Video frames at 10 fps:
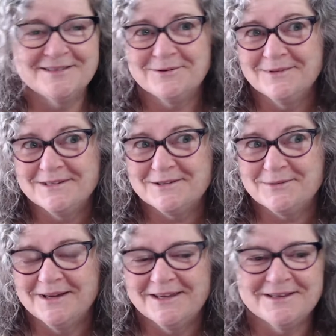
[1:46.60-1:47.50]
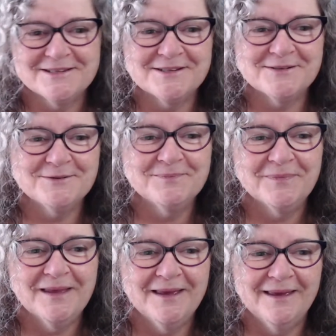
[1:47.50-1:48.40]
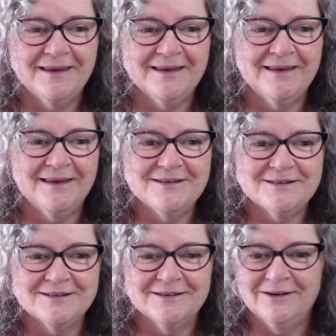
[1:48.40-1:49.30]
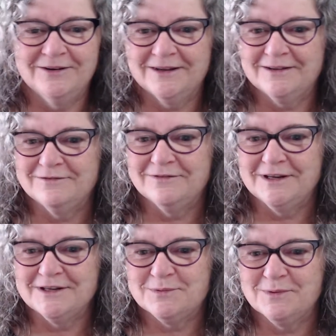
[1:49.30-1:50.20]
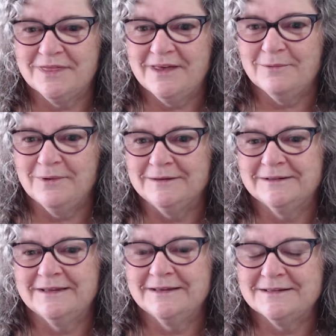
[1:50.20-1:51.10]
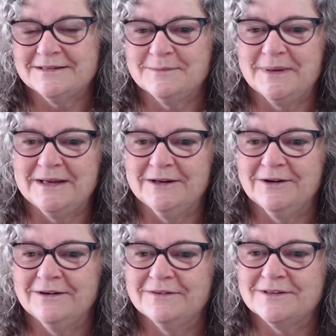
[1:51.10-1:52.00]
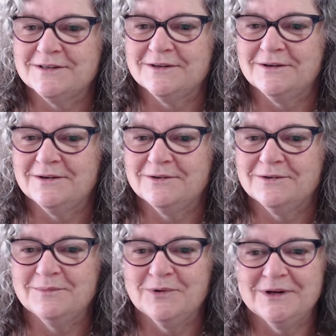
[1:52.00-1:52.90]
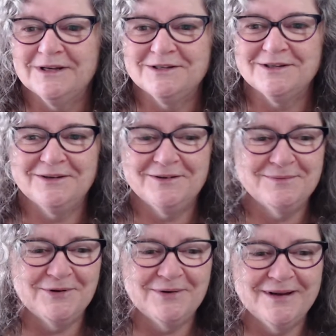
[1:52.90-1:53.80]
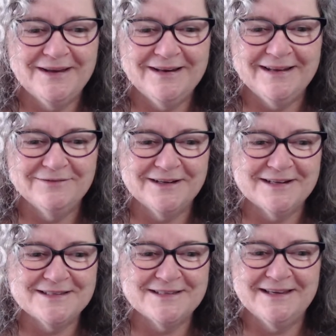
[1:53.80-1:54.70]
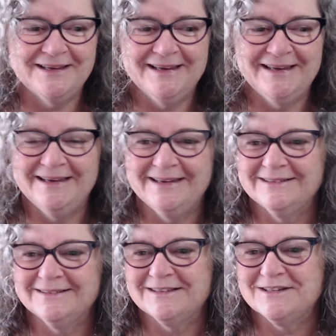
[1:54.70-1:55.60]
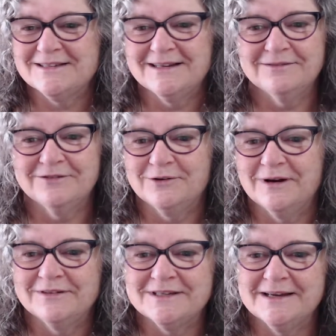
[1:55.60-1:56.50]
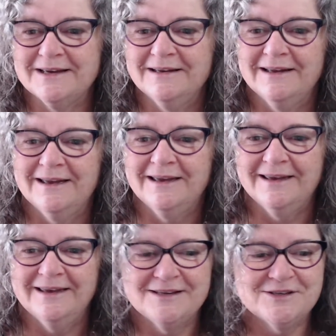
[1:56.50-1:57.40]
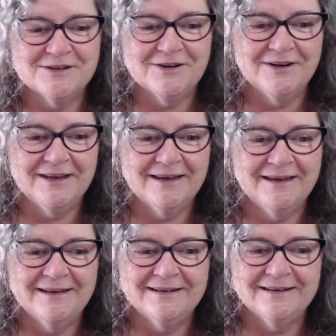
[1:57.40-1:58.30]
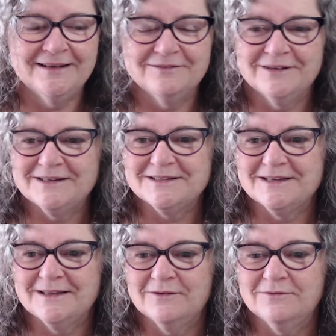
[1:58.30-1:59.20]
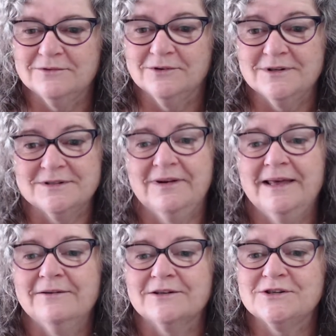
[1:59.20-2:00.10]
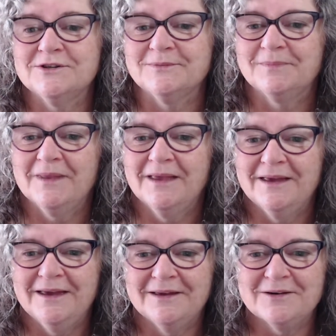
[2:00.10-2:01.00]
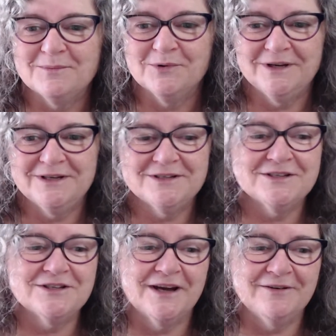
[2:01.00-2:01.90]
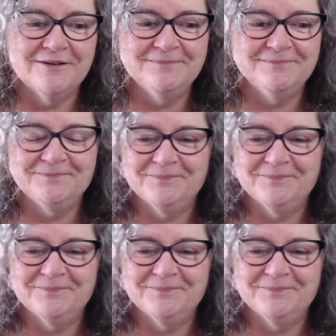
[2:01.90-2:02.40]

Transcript: It's all this tweaking still, and I can finish with that one. That's the Be Live. So, good morning to you, Marie. Lovely to see you here. I just love your avatar. And Diana, lovely to see it. Oh, nice flower too. And good morning to Sharon.